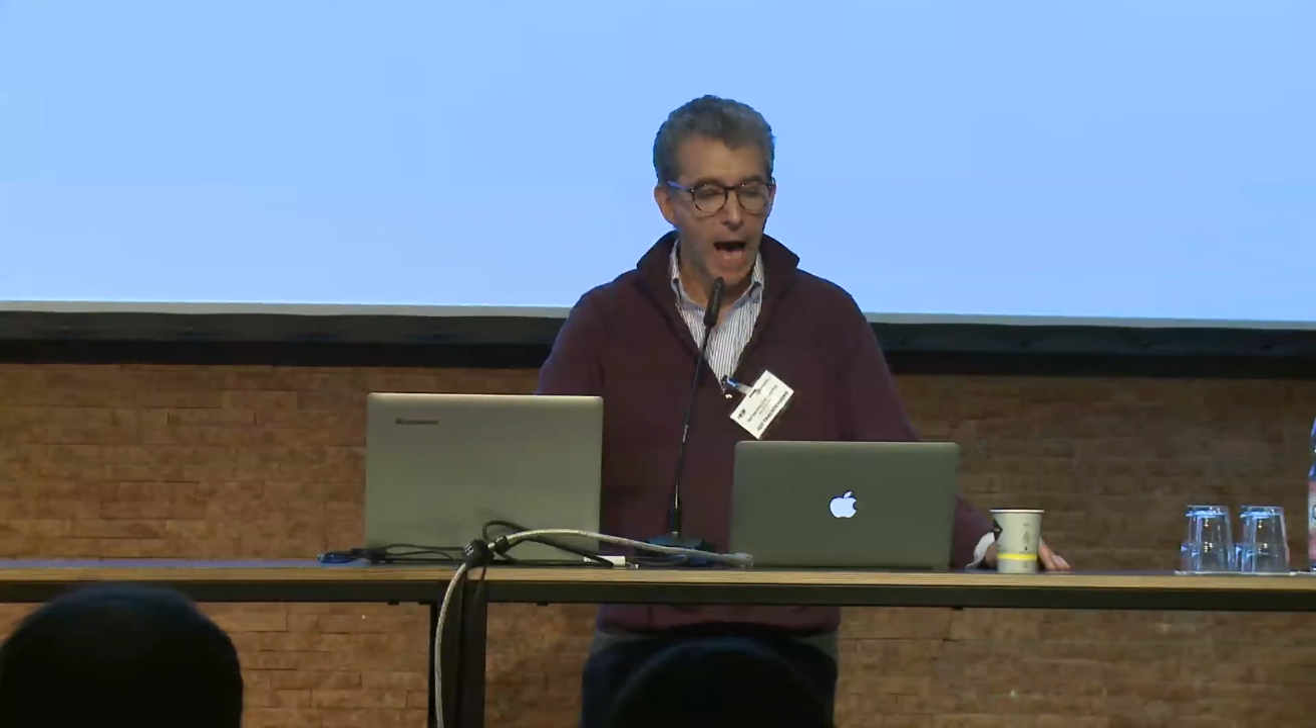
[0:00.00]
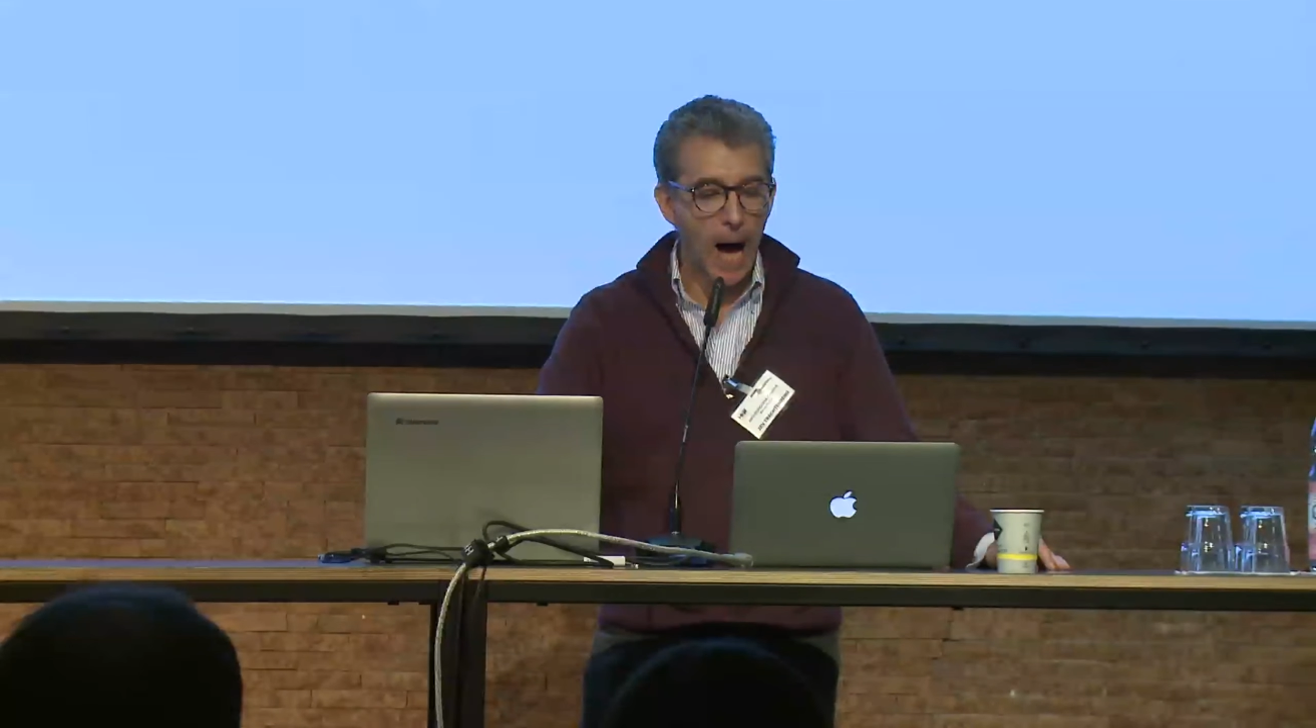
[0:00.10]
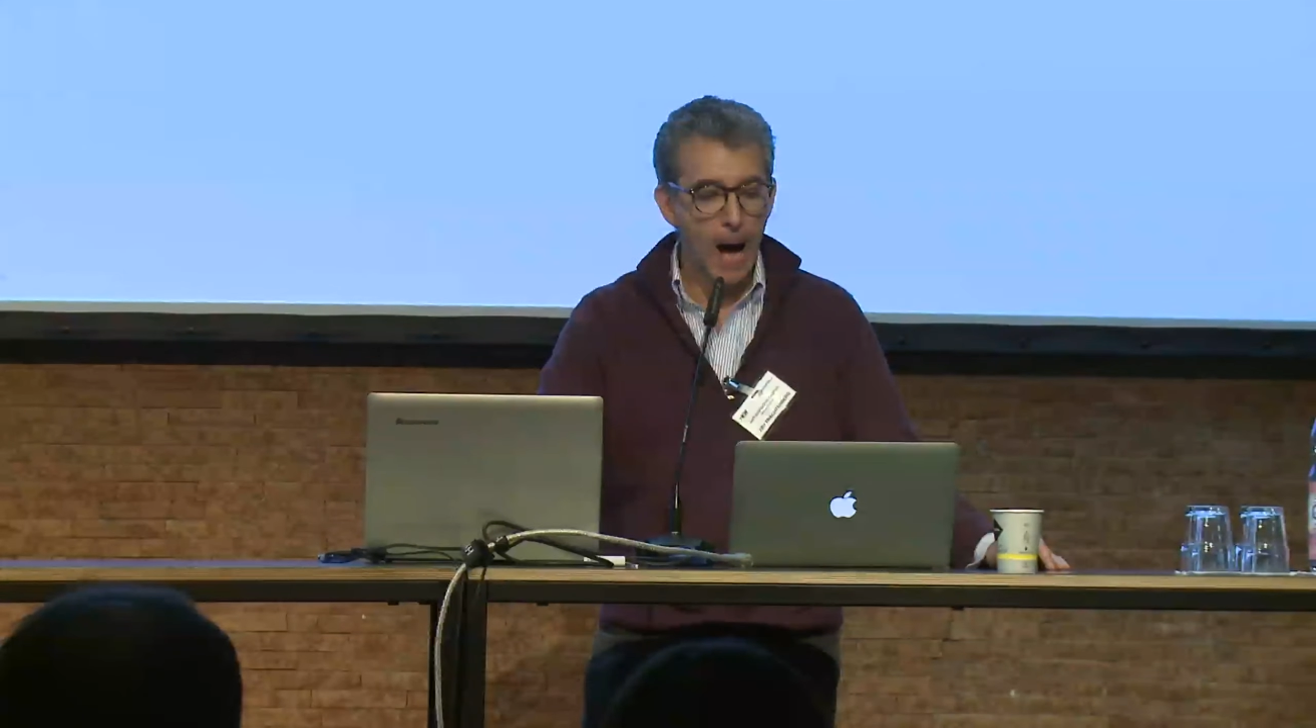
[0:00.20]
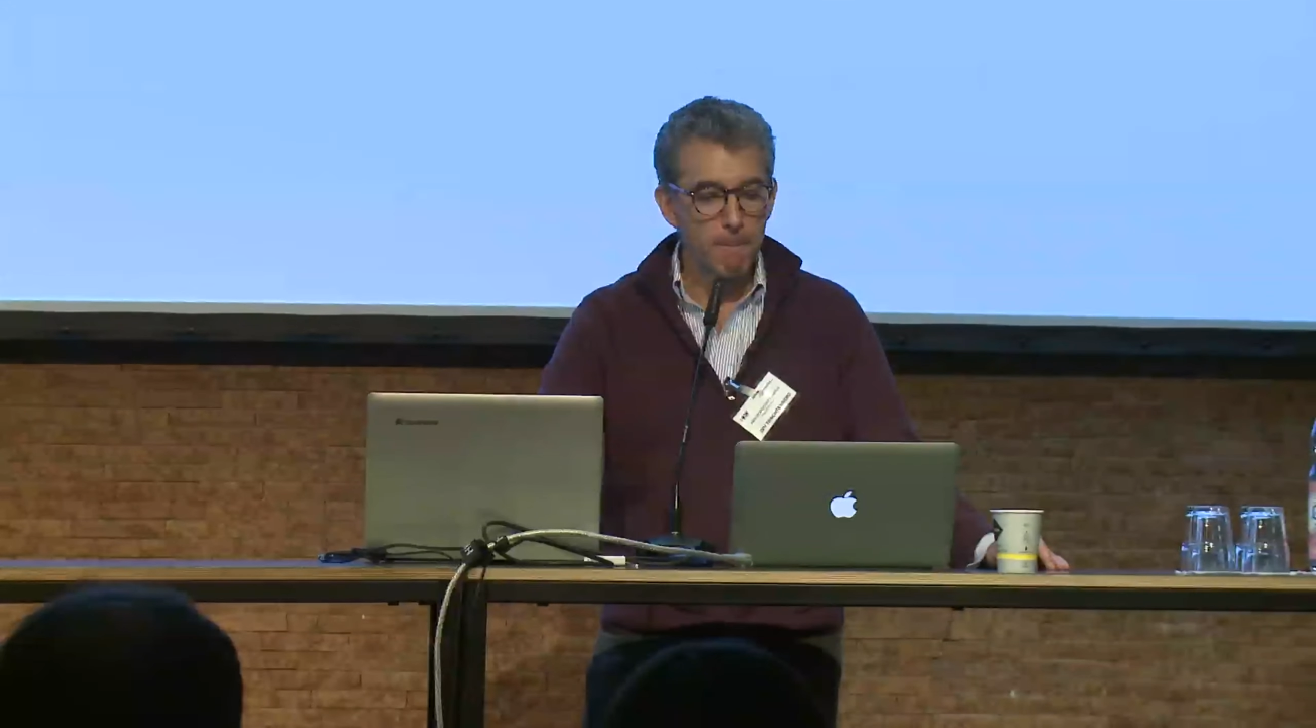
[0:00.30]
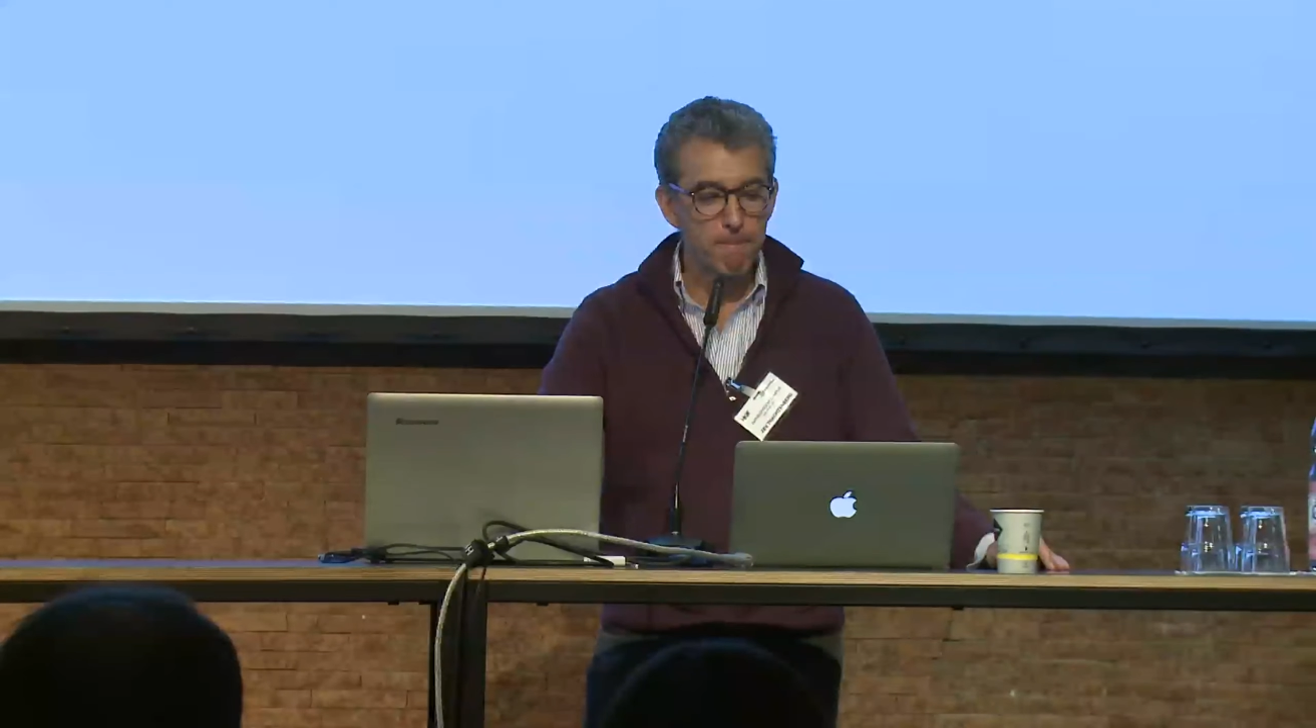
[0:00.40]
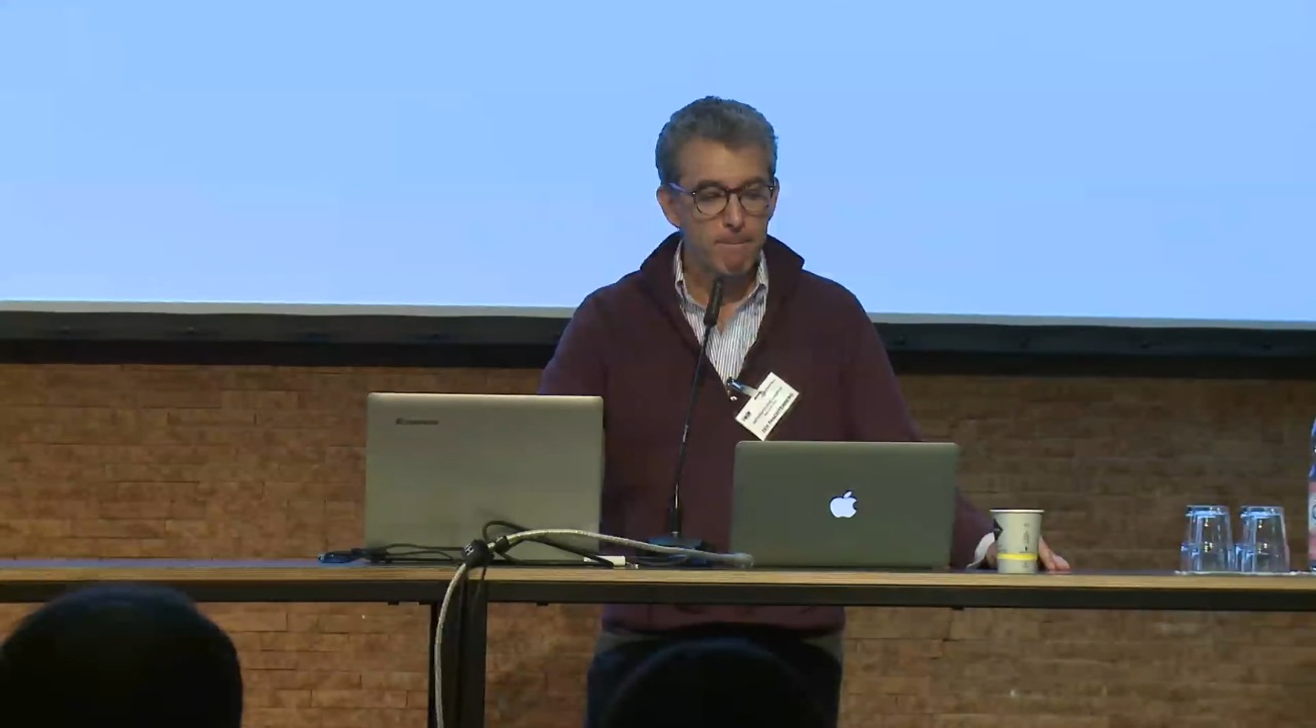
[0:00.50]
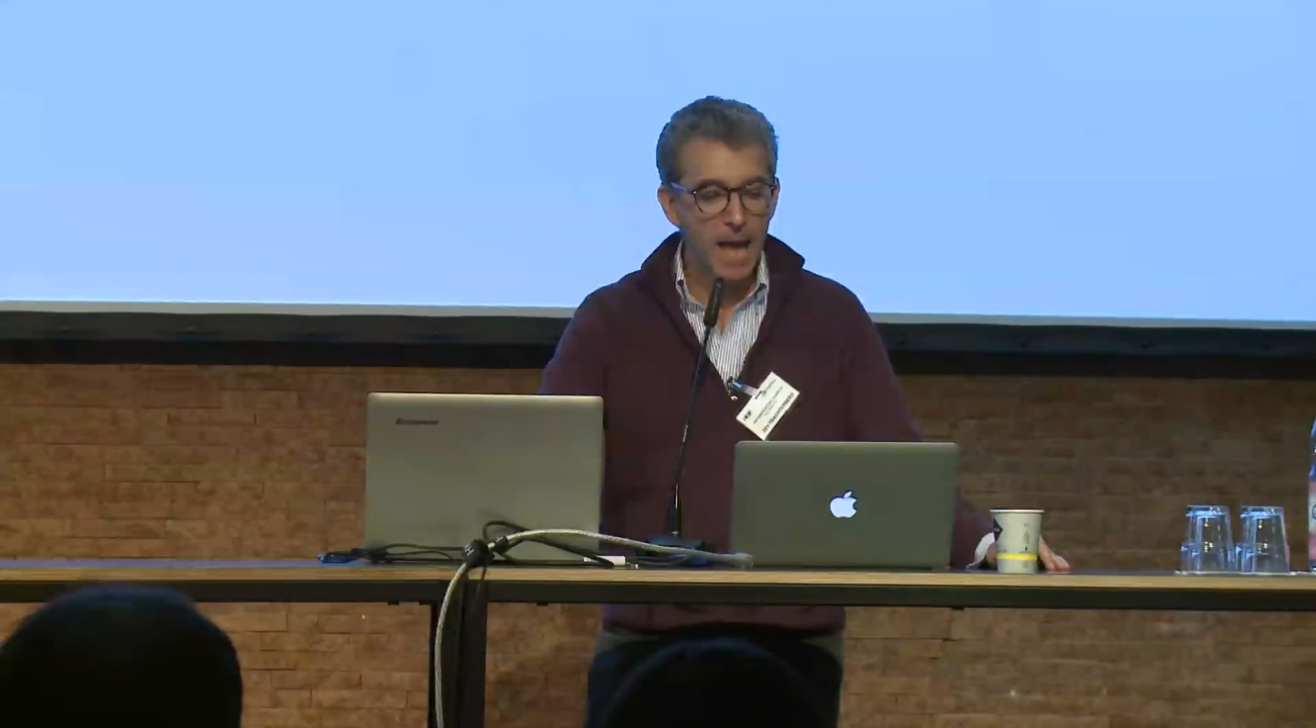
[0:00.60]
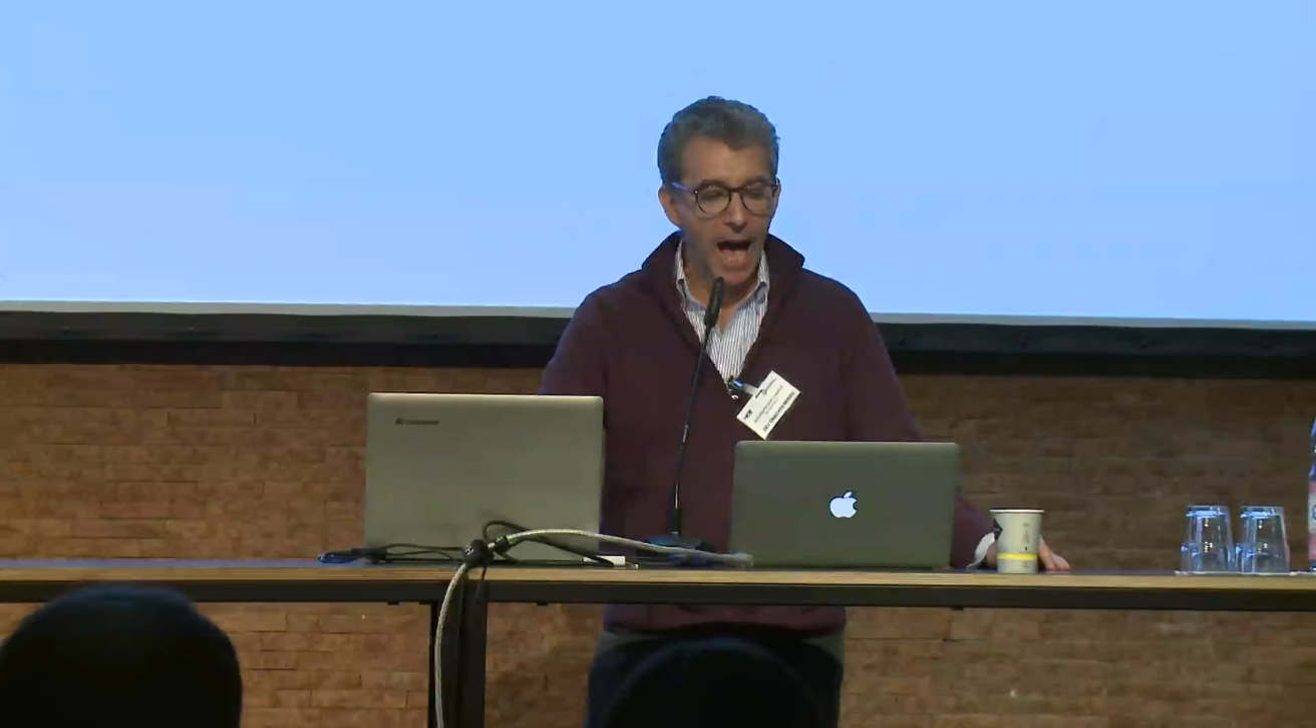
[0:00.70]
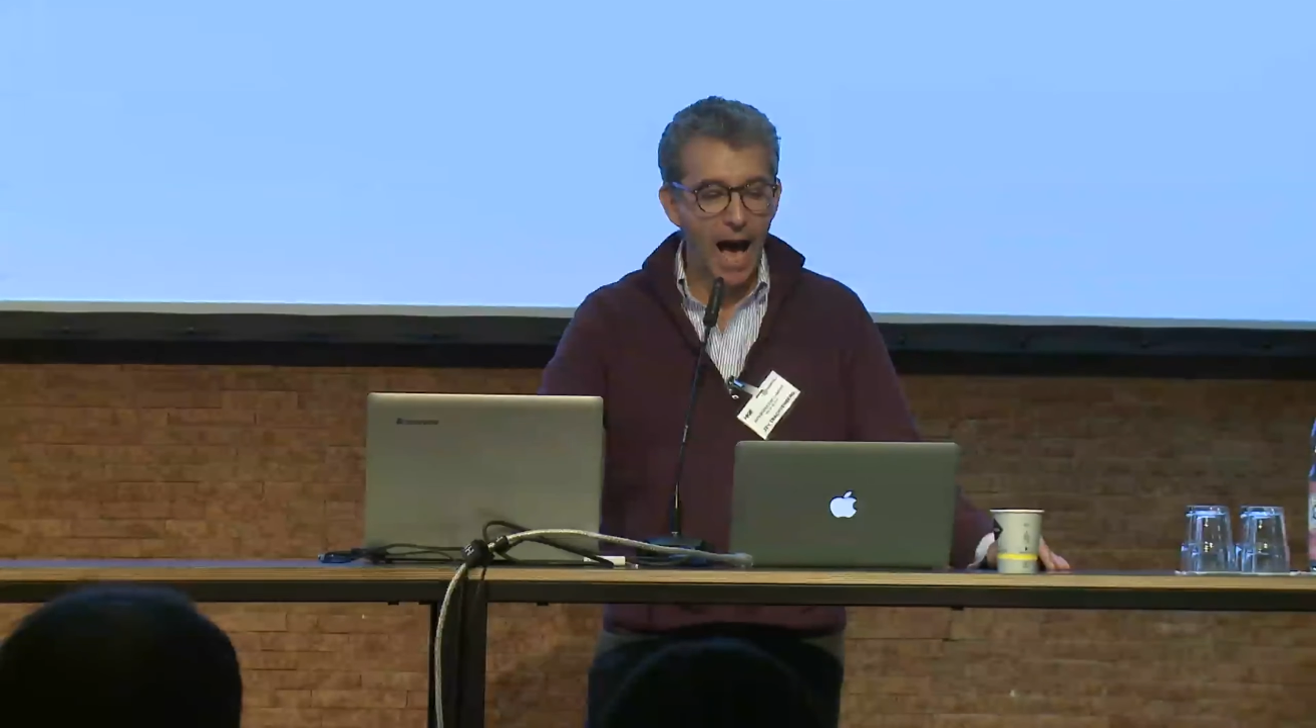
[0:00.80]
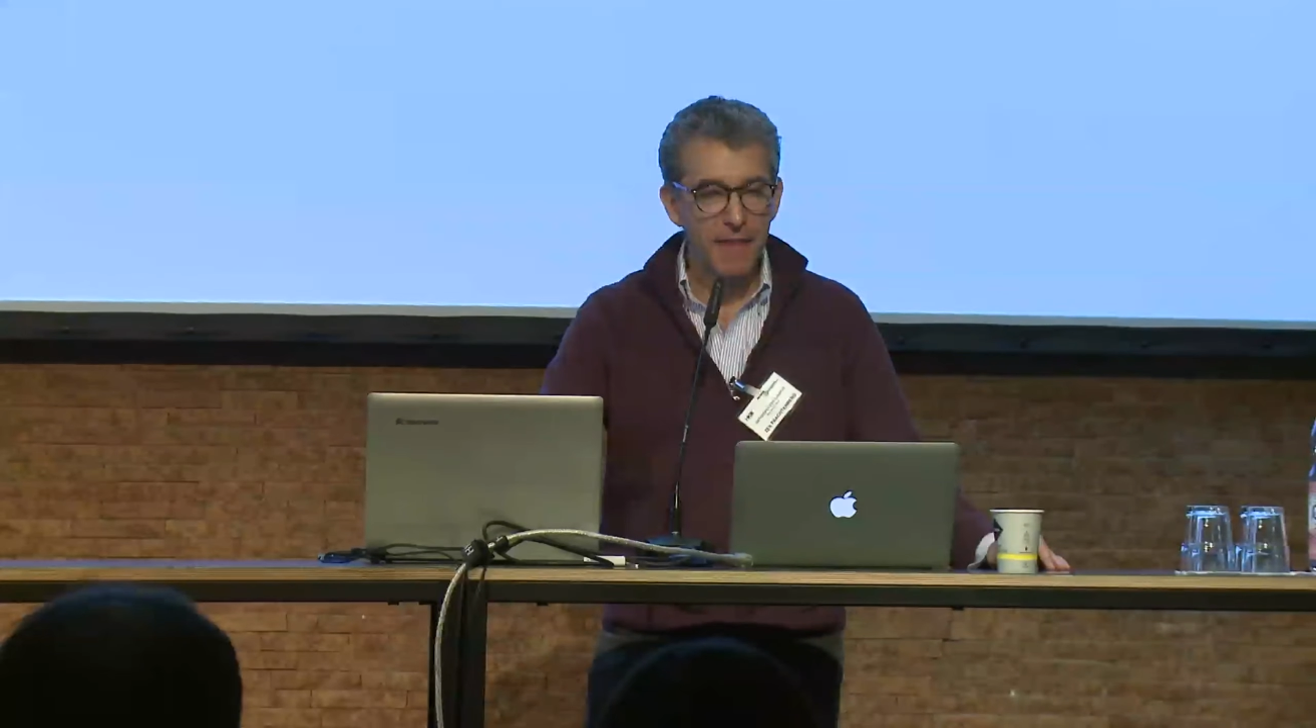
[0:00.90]

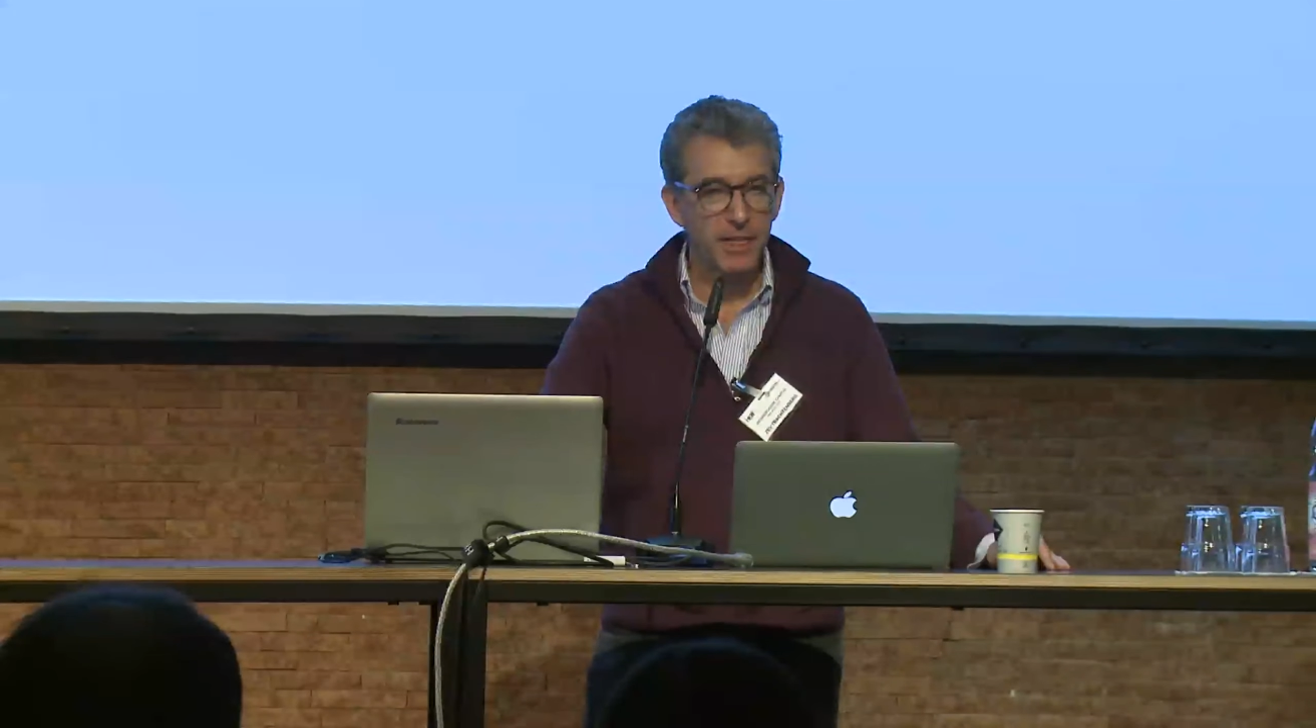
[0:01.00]
I